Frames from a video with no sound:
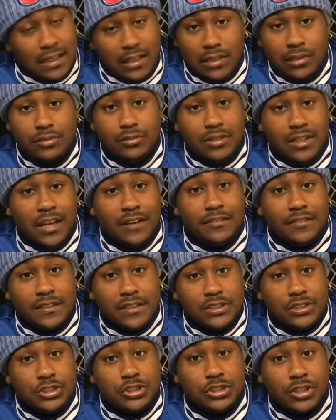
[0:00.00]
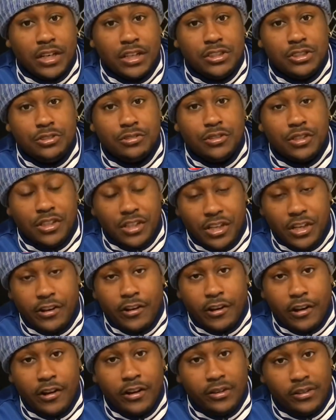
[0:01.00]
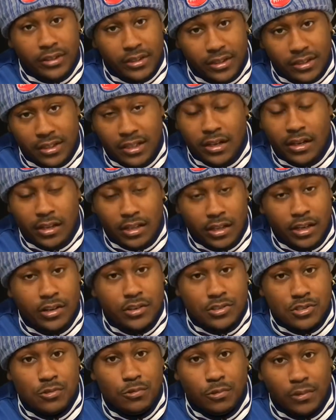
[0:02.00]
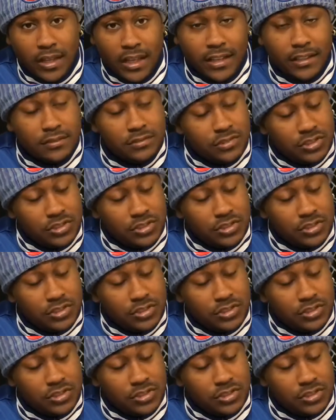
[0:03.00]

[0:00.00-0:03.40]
he'll definitely trade you a year early than a year too late.